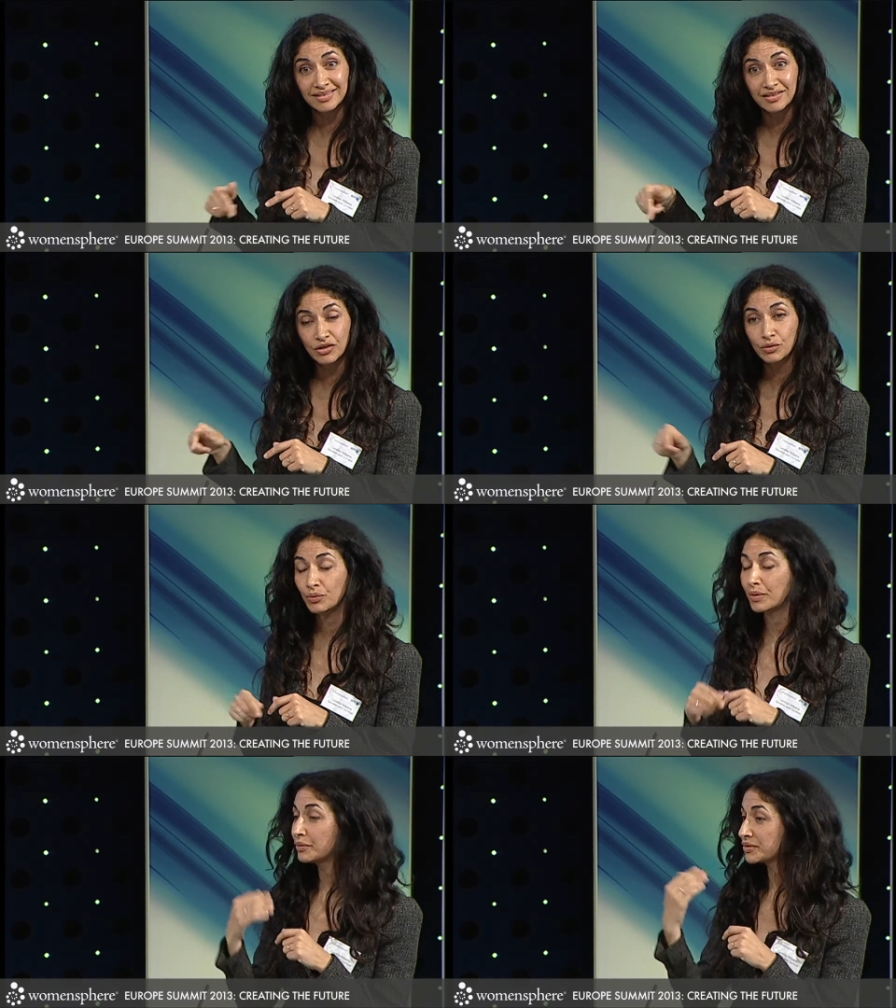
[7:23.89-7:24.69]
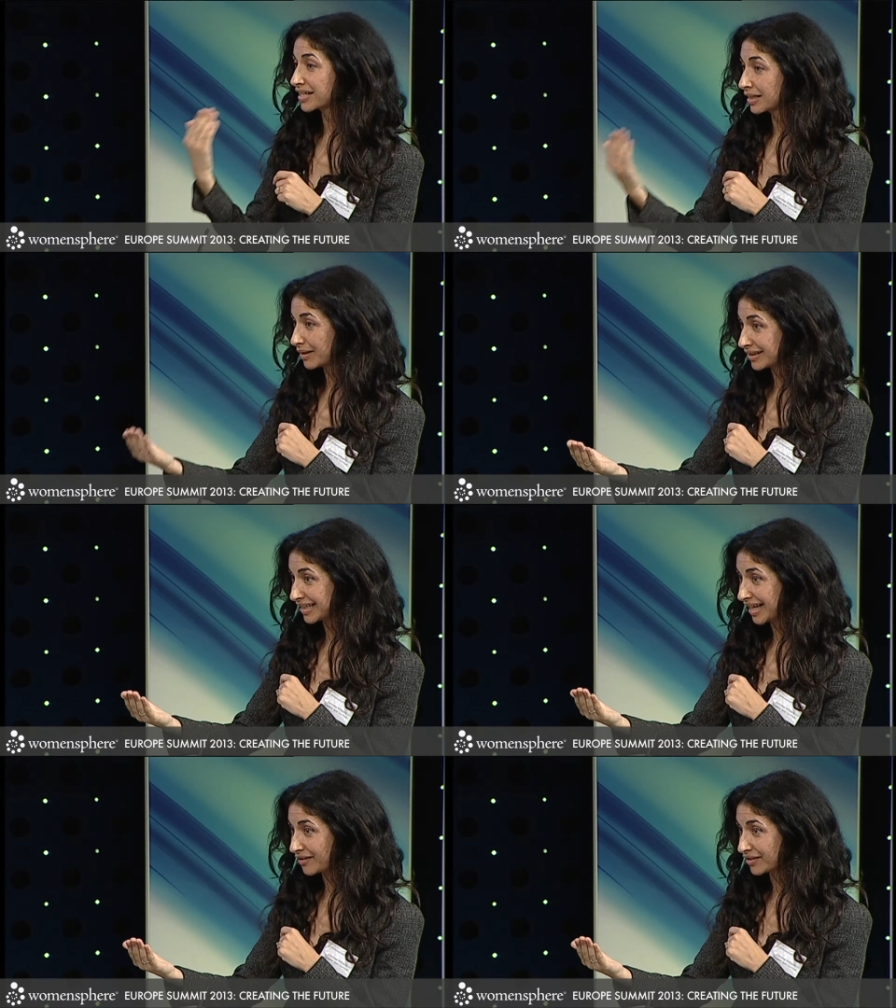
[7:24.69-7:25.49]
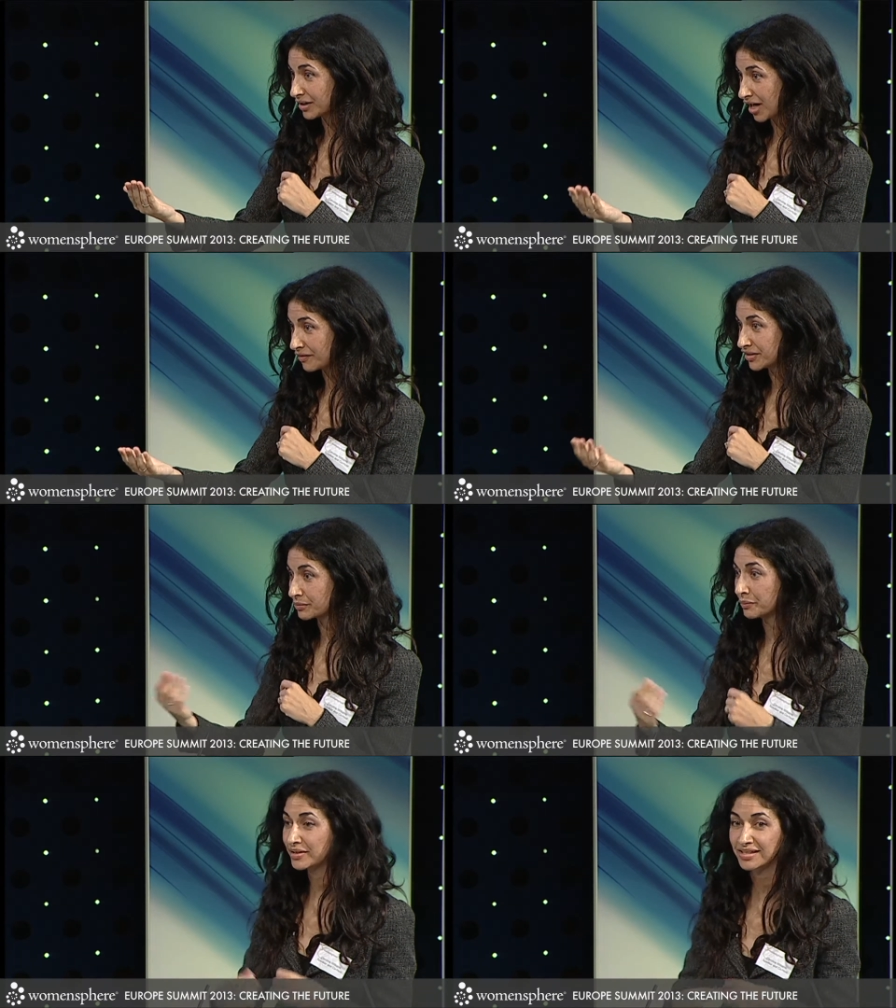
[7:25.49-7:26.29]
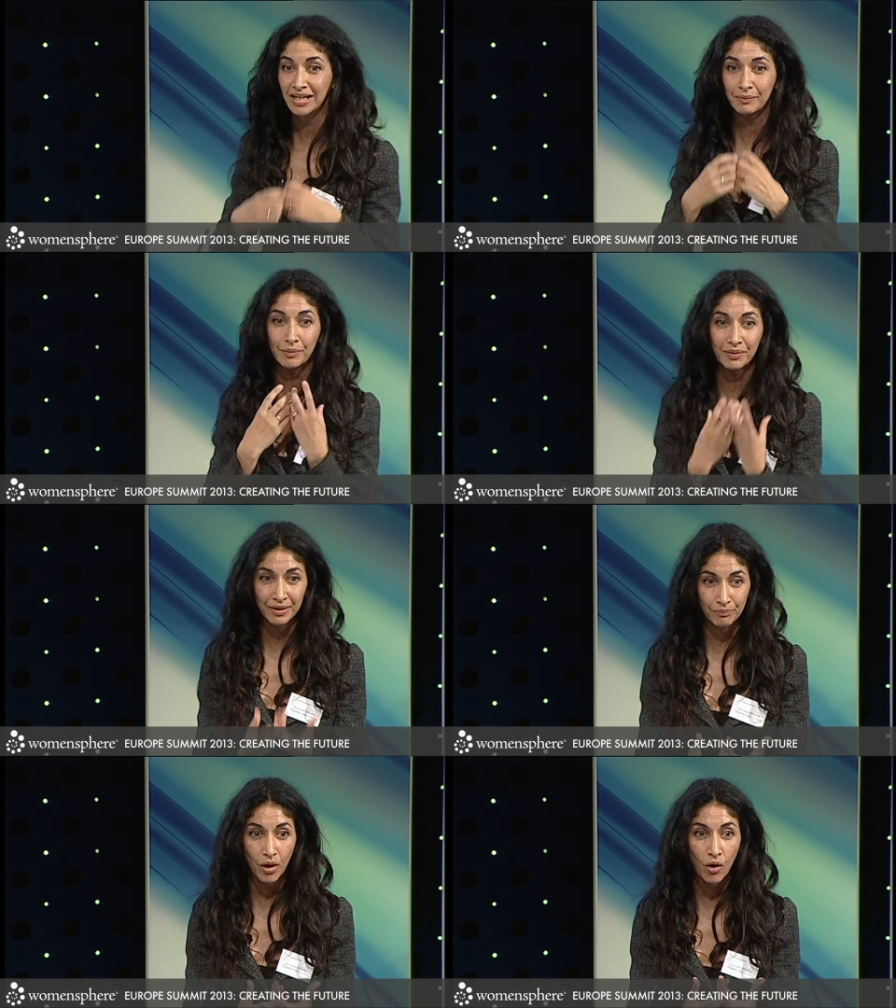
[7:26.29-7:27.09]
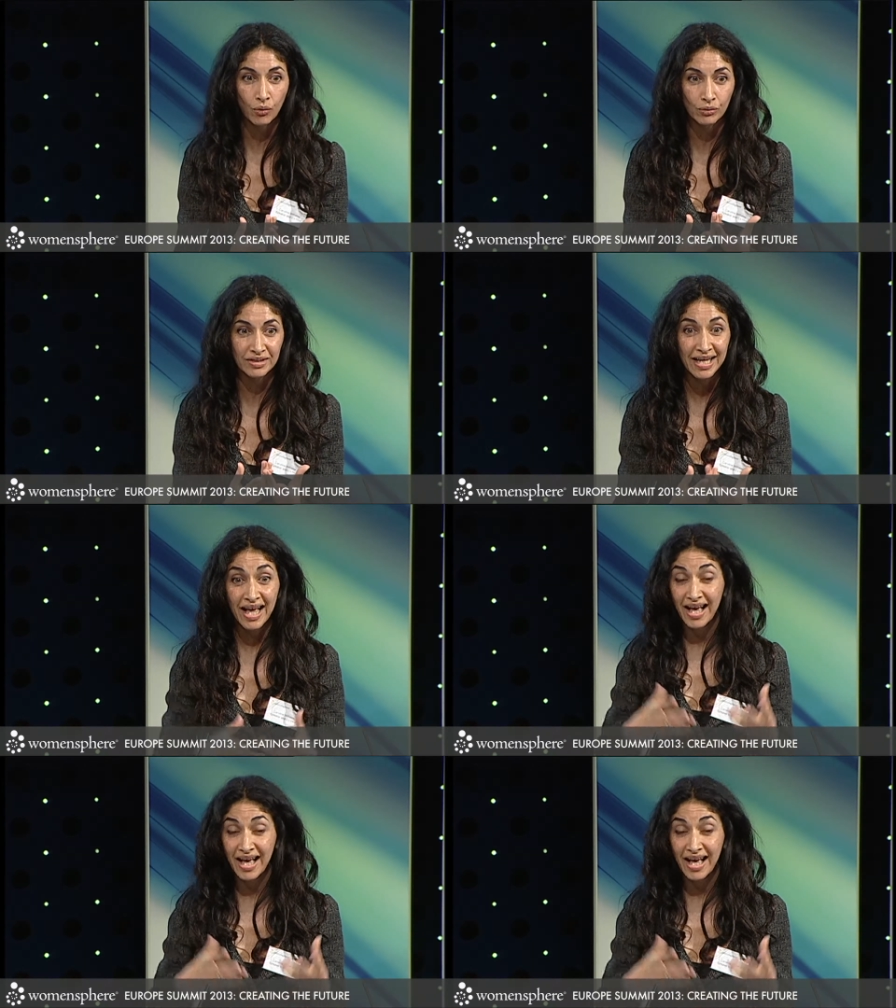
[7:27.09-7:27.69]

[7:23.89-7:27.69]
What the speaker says: You know, when we're saying about courage, when we're saying about being bold,